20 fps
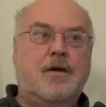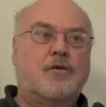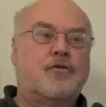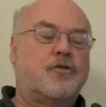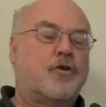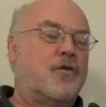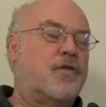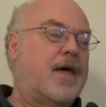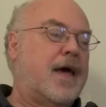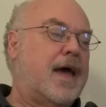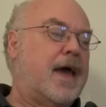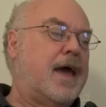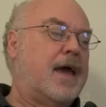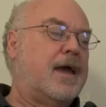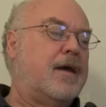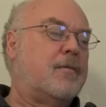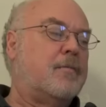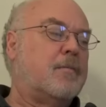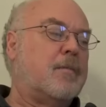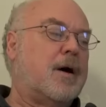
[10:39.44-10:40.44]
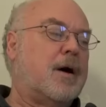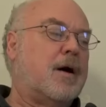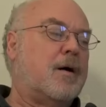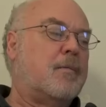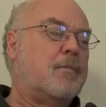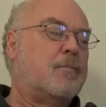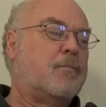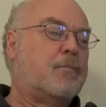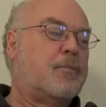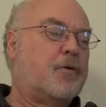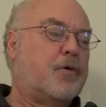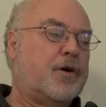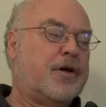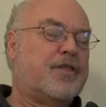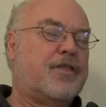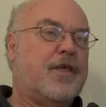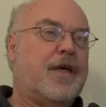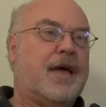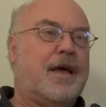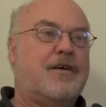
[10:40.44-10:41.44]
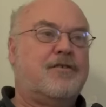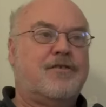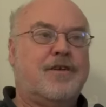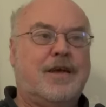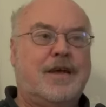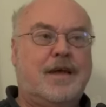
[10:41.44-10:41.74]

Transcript: So they put things